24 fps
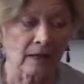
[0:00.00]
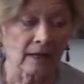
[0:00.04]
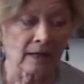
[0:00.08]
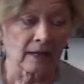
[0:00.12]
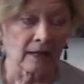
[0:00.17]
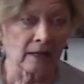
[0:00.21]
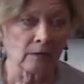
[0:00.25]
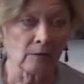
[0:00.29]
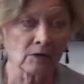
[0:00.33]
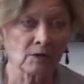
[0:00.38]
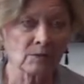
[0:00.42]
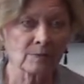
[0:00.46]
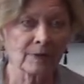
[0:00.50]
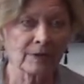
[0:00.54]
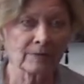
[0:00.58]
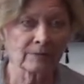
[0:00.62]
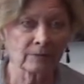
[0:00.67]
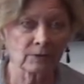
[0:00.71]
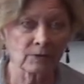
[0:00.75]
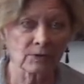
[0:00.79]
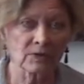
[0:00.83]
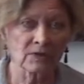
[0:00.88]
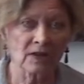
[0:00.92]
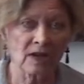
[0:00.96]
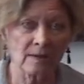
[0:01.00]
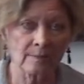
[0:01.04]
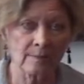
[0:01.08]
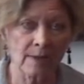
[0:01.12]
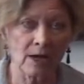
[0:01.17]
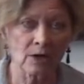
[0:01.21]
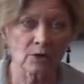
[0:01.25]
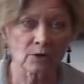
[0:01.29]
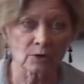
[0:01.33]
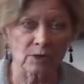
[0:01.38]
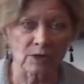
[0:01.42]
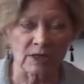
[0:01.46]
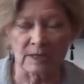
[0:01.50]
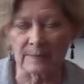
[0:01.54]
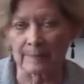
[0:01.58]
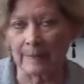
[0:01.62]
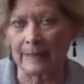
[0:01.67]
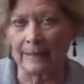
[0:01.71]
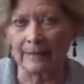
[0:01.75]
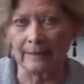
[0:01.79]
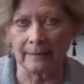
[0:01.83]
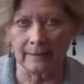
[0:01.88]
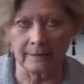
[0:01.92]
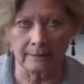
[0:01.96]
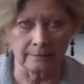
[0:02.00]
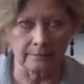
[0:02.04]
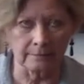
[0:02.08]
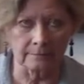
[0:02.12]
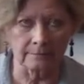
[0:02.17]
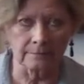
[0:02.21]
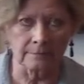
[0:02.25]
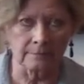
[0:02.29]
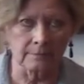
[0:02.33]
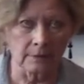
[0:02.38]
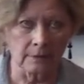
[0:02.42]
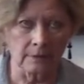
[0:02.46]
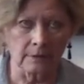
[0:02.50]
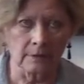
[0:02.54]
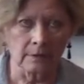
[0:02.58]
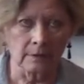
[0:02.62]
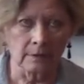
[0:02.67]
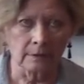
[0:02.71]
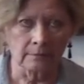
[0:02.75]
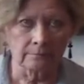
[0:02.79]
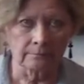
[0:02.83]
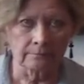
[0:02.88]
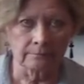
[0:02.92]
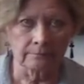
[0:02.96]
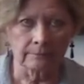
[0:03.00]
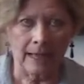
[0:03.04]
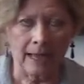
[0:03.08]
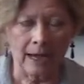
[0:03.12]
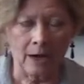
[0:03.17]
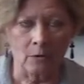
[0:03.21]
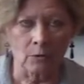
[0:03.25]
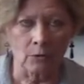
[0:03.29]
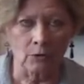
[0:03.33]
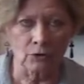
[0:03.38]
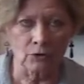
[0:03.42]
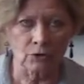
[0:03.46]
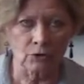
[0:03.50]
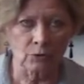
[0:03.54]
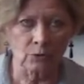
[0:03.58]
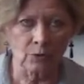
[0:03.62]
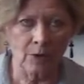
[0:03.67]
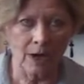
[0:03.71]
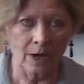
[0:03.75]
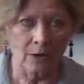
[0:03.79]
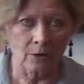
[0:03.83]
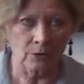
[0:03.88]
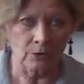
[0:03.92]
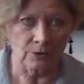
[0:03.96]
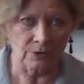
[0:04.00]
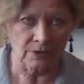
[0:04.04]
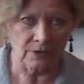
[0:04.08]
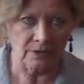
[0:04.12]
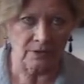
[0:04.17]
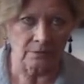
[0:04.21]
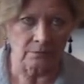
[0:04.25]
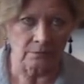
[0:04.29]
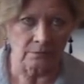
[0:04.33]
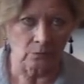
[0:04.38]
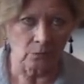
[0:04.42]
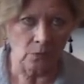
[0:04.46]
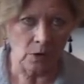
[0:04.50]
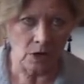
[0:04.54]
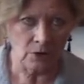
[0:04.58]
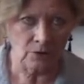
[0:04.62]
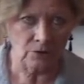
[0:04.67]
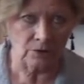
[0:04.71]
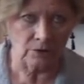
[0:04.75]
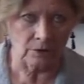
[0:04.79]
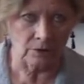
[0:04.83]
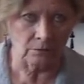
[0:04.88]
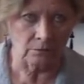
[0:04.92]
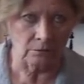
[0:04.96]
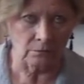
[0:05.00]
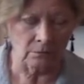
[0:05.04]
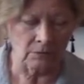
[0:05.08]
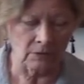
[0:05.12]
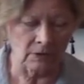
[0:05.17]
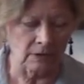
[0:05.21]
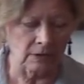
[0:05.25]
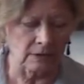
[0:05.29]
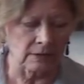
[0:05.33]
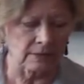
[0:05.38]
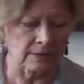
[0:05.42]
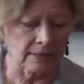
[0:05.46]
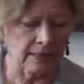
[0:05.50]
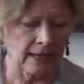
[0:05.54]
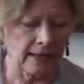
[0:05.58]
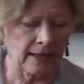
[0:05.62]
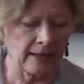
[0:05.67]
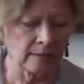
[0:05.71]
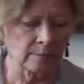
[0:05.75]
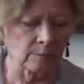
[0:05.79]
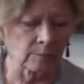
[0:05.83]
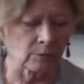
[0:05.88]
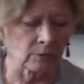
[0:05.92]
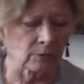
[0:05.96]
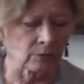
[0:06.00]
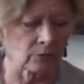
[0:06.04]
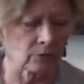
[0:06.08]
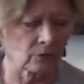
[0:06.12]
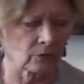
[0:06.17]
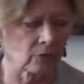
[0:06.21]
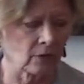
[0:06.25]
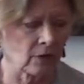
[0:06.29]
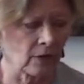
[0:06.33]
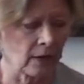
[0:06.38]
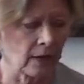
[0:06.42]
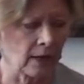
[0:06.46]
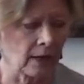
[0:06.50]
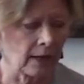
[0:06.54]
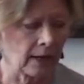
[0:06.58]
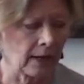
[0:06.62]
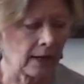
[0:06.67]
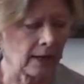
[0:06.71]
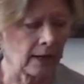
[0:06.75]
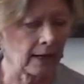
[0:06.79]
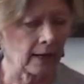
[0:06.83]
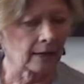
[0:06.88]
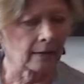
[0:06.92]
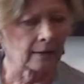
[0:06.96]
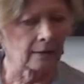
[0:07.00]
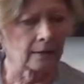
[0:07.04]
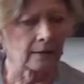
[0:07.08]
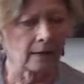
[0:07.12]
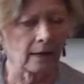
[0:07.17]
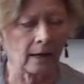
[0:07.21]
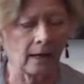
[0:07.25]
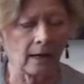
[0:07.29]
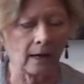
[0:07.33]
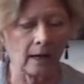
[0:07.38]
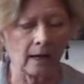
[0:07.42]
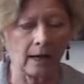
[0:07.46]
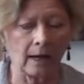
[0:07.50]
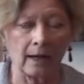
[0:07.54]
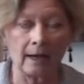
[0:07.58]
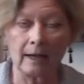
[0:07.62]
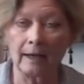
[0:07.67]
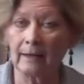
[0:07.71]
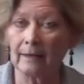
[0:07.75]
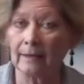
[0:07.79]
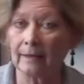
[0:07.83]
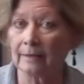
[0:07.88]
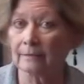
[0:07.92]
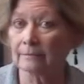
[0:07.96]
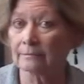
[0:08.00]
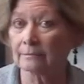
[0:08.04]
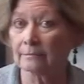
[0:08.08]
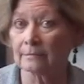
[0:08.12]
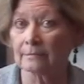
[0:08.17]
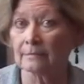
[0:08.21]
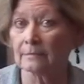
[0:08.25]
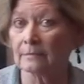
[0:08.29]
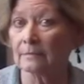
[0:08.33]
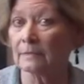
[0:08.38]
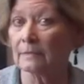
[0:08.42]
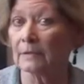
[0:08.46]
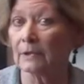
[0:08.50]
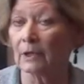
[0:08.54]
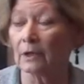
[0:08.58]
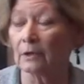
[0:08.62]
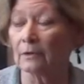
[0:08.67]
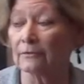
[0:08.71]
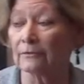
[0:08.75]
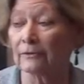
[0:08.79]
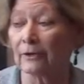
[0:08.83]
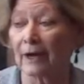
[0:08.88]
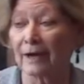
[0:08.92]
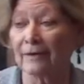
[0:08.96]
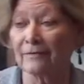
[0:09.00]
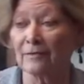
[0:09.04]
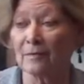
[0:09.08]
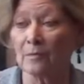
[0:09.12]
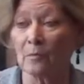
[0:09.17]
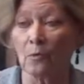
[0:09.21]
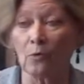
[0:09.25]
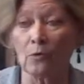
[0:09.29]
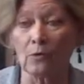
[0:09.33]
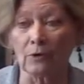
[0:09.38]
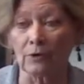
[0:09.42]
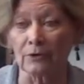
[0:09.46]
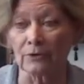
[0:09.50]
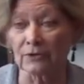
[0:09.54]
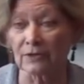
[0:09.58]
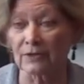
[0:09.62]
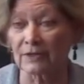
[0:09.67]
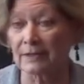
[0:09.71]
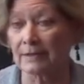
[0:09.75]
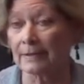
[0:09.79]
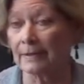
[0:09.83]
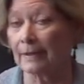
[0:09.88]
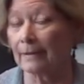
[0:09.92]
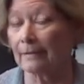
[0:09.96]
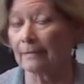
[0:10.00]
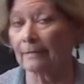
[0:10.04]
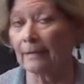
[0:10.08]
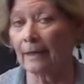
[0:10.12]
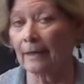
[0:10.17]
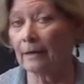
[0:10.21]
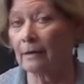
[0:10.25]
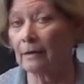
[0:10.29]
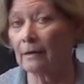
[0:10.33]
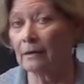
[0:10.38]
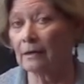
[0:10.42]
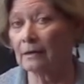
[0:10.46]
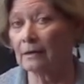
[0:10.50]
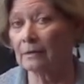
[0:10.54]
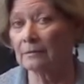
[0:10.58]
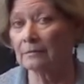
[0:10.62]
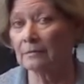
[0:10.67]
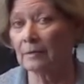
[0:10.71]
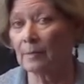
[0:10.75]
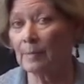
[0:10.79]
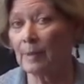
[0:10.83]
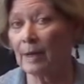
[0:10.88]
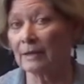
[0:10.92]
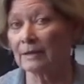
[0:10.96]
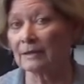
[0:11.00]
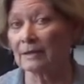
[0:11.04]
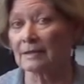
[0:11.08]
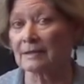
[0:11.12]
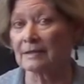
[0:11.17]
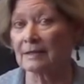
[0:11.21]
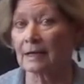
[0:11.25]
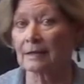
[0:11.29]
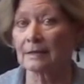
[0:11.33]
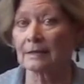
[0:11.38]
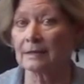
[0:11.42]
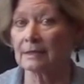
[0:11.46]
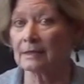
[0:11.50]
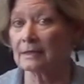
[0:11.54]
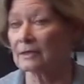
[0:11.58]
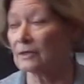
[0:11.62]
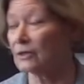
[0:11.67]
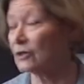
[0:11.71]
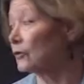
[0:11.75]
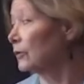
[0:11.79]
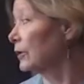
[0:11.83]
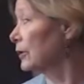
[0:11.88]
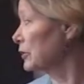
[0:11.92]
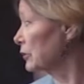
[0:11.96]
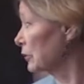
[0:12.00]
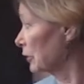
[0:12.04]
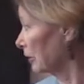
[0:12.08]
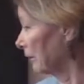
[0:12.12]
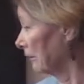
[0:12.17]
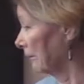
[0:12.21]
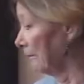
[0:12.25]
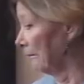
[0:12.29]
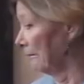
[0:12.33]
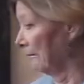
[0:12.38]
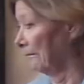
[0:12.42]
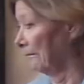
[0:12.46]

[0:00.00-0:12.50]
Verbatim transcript: it was my first time actually spending an hour, 2 hours watching these animals, and I, forevermore just think they are about the sexiest creature.